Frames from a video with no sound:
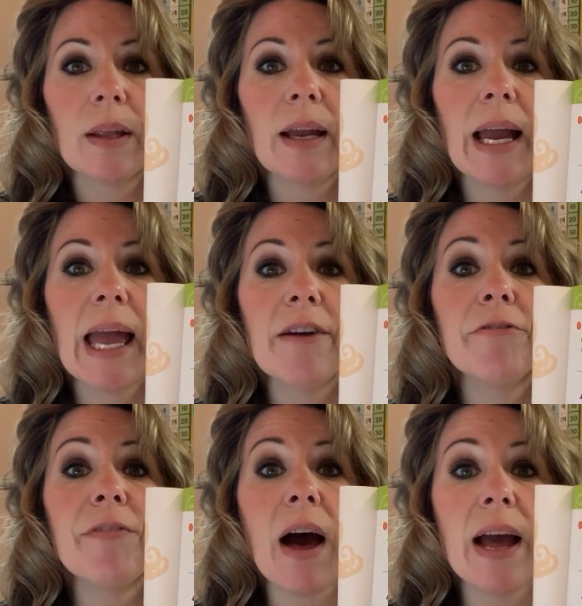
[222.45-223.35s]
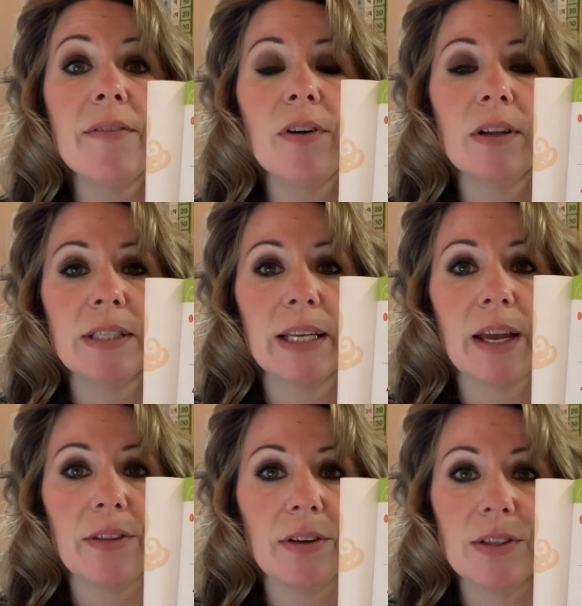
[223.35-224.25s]
I have 5
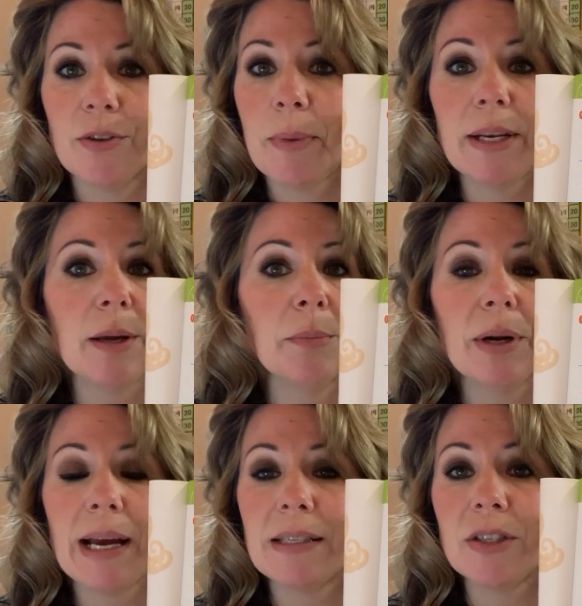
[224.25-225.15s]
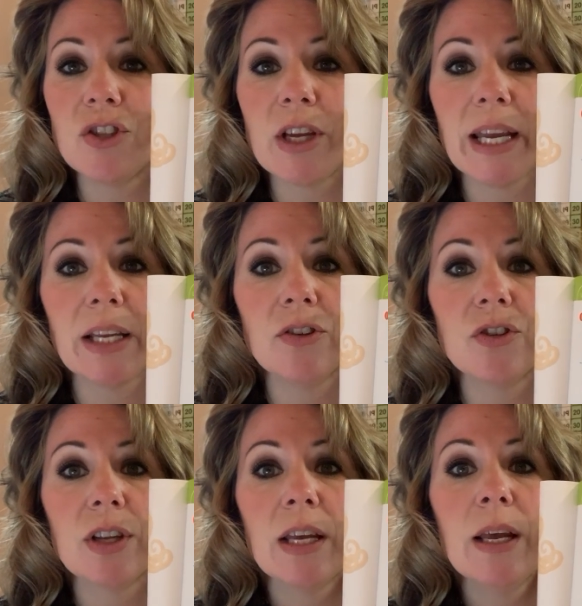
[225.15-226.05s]
altogether, so my number hasn't
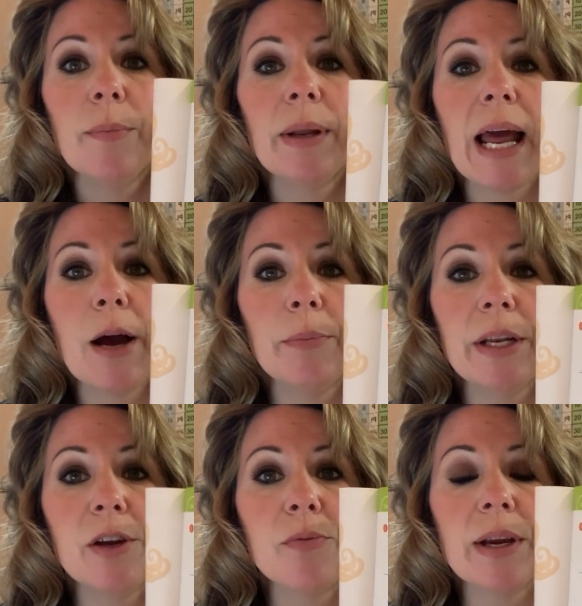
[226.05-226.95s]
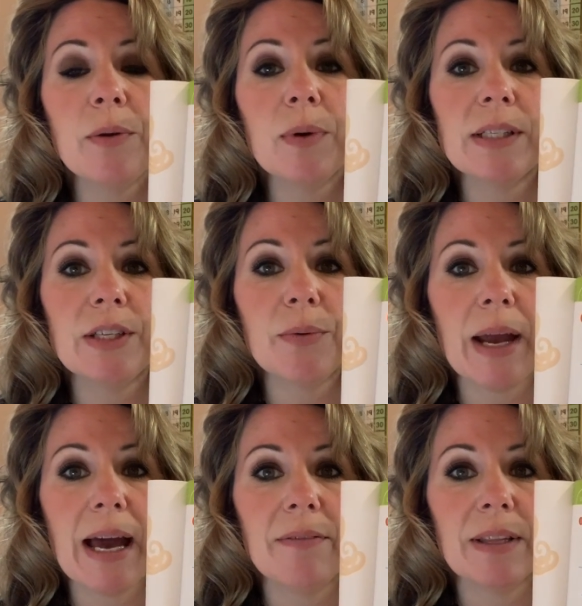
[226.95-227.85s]
changed, but how many green ones do I
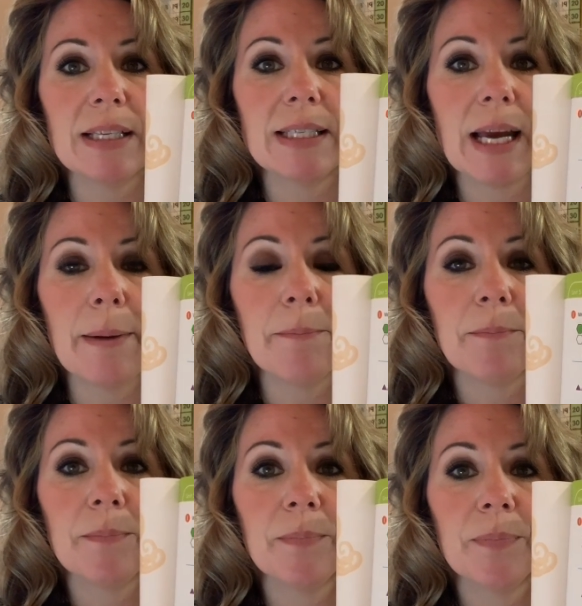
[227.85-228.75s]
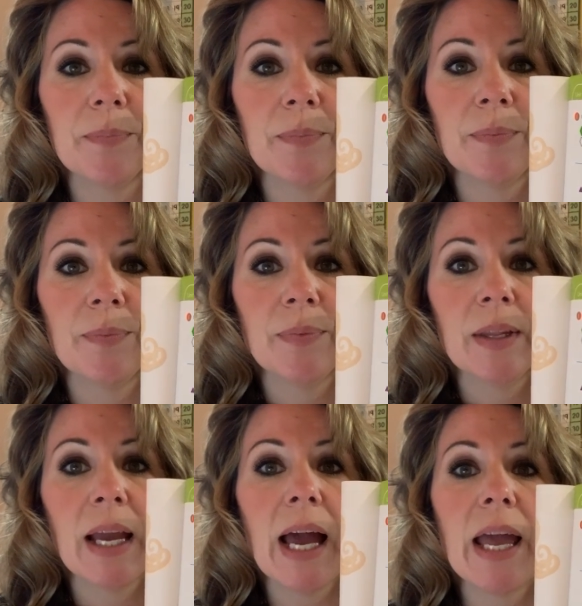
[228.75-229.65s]
have this time?
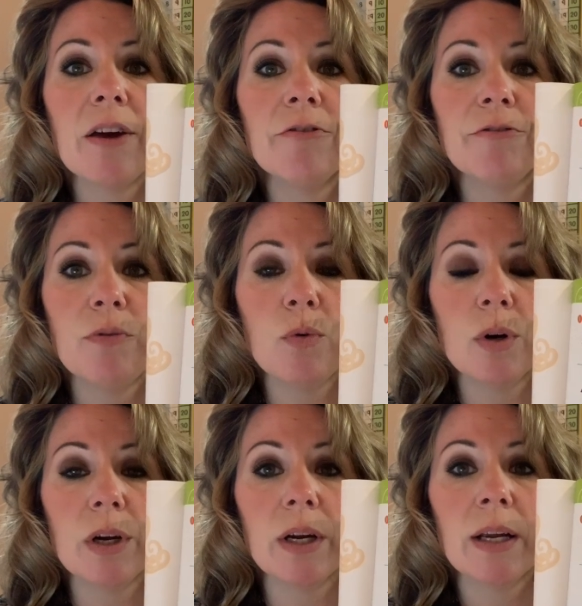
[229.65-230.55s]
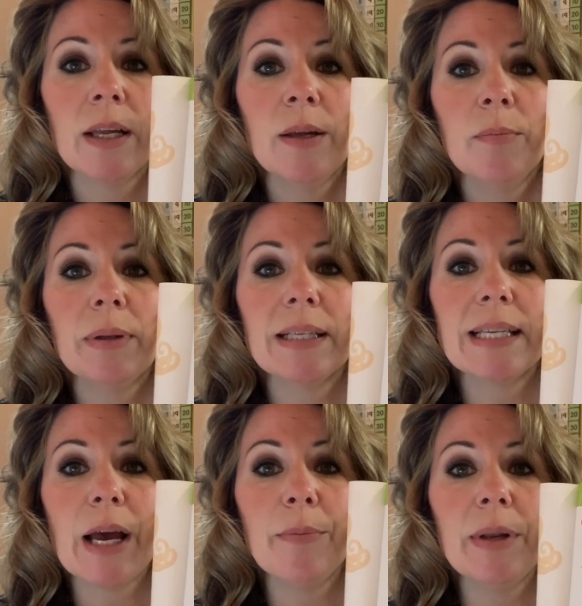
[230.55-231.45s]
I have 4, plus
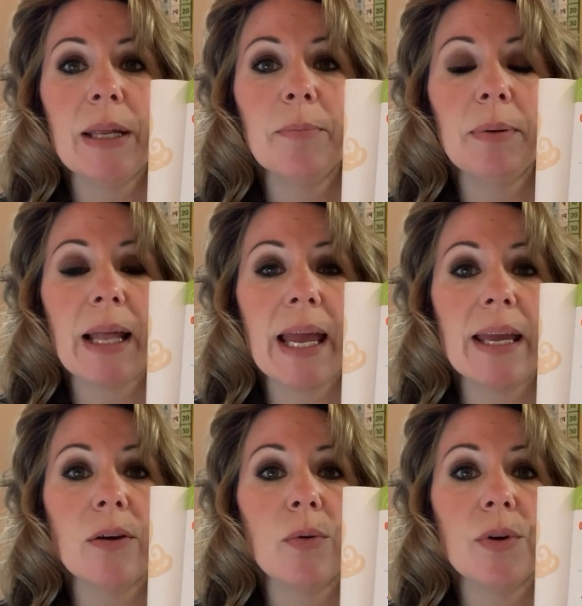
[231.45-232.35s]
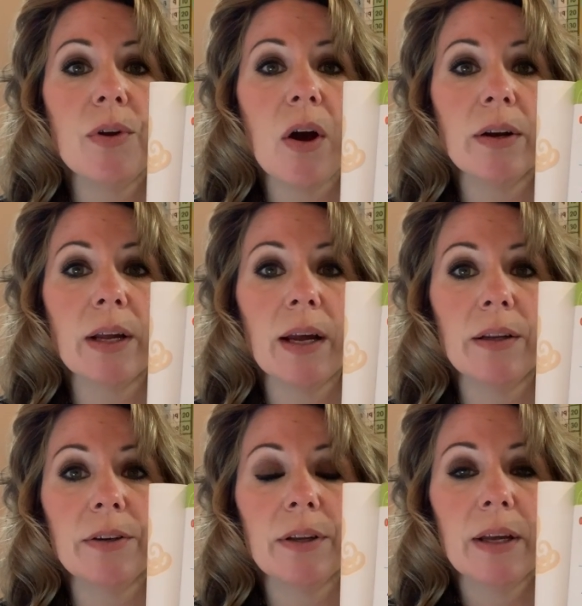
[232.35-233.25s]
how many blank or
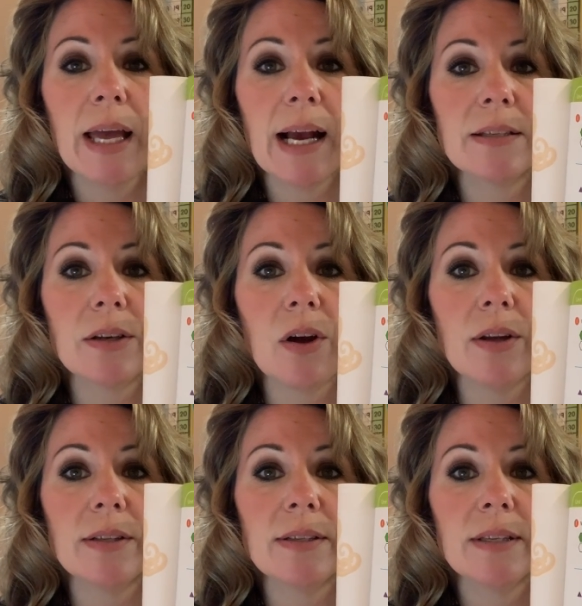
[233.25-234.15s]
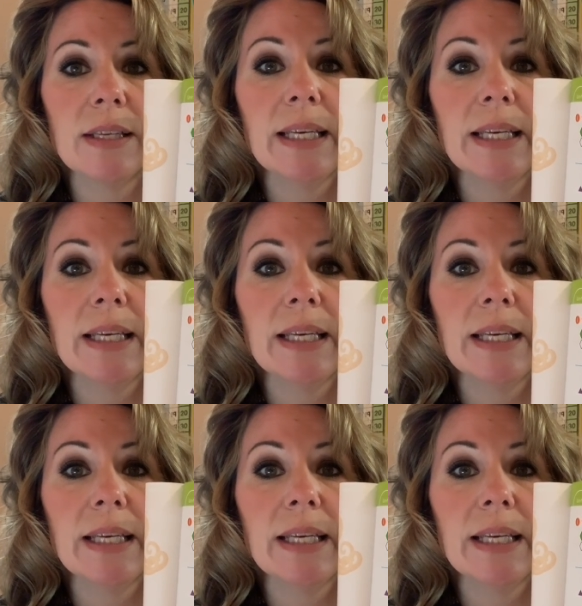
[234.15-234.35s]
non-colored hexagons